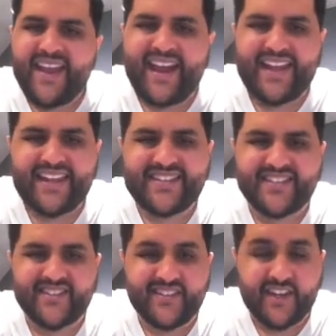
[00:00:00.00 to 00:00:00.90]
and
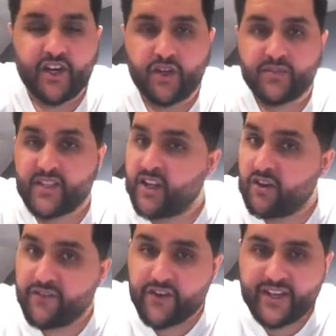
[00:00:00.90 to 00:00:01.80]
Leicester City at home. So they're
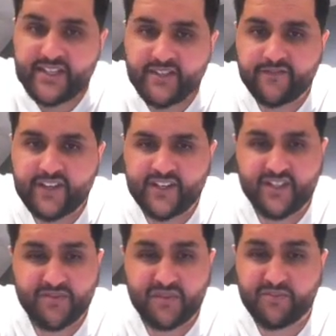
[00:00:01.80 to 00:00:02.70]
not very easy
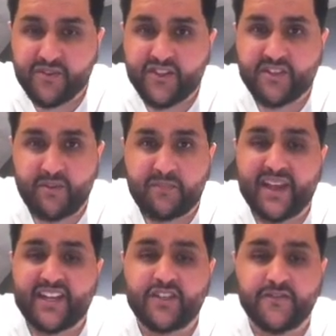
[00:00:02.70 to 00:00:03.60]
fixtures, but Bruno's coming
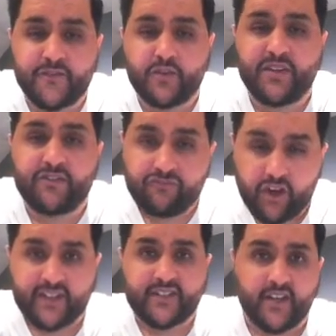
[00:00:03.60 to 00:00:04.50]
back into form at the
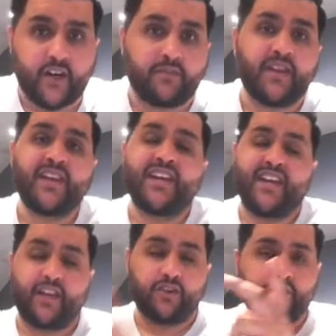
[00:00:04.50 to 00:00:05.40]
right time. He got